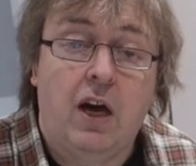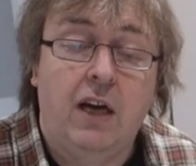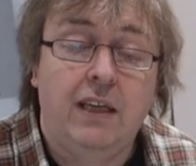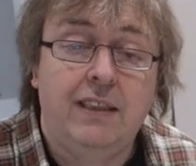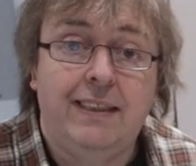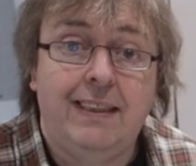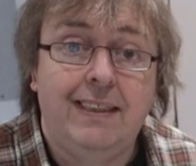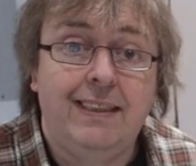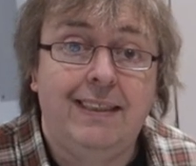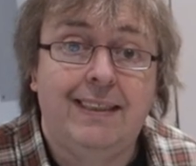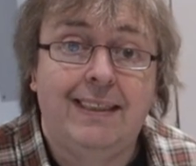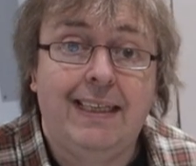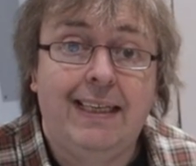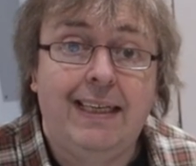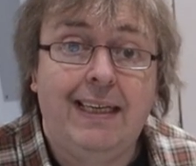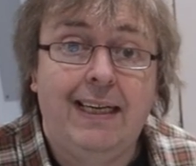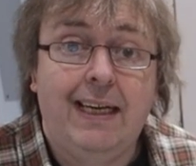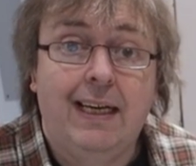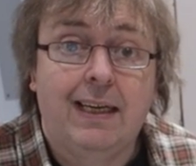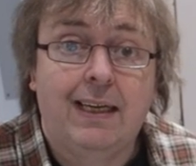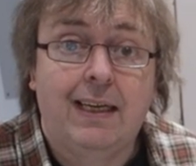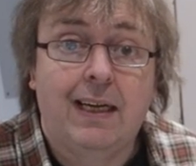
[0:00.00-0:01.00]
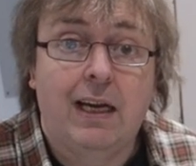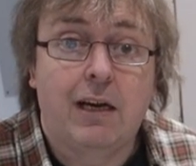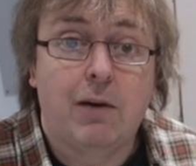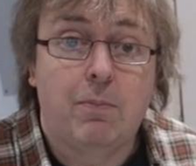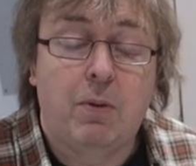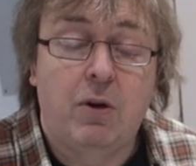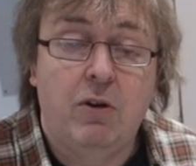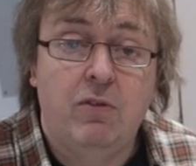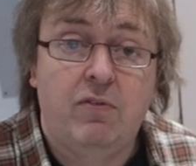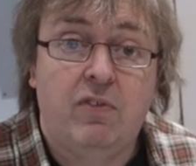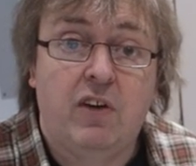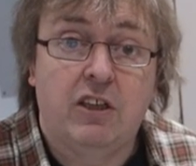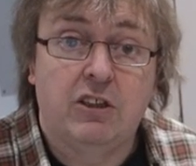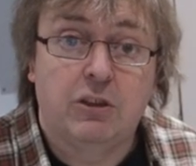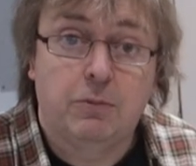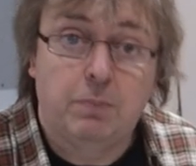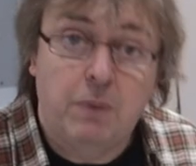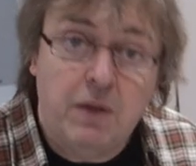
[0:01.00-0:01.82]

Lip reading: ICC colour profiles,